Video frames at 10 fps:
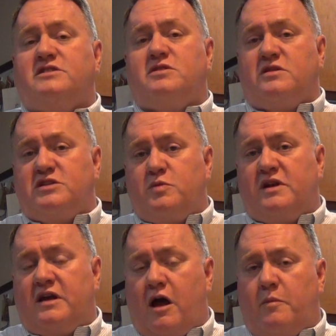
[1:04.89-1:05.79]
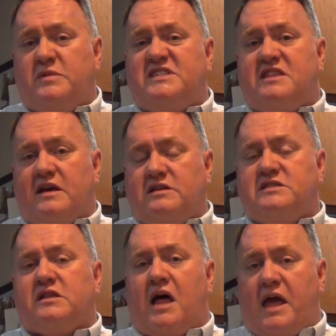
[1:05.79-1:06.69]
So this would encompass
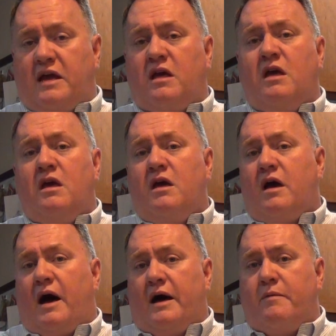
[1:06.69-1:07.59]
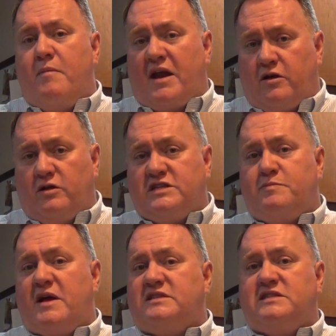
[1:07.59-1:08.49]
things like medical
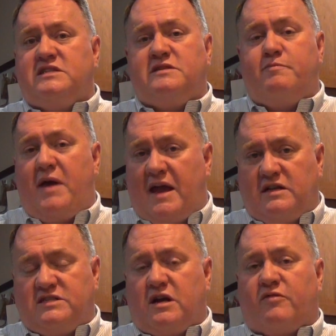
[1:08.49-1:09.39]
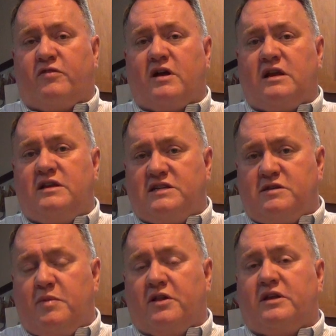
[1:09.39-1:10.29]
expenses, pain and suffering,
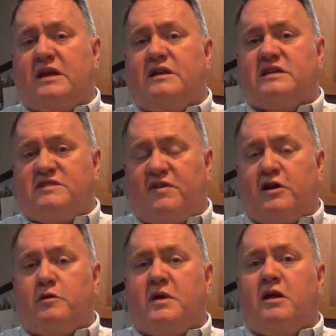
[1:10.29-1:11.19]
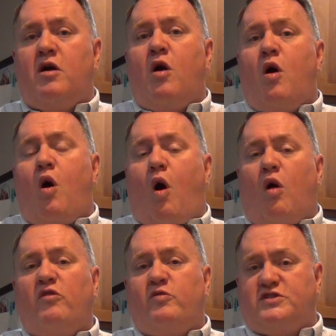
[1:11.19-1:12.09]
disability, disfigurement,
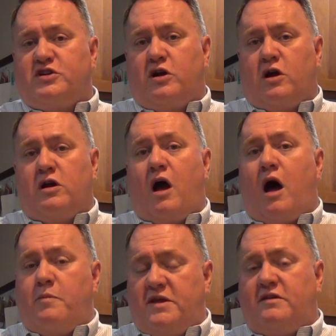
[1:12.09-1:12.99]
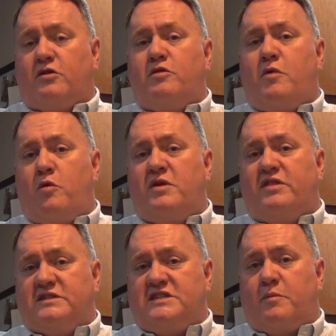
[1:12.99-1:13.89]
all of which occurred up until the moment
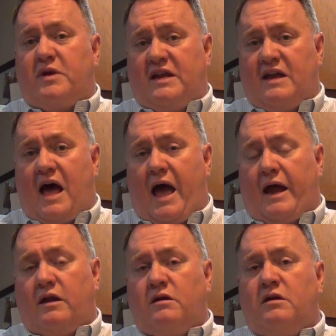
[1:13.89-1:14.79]
that somebody died.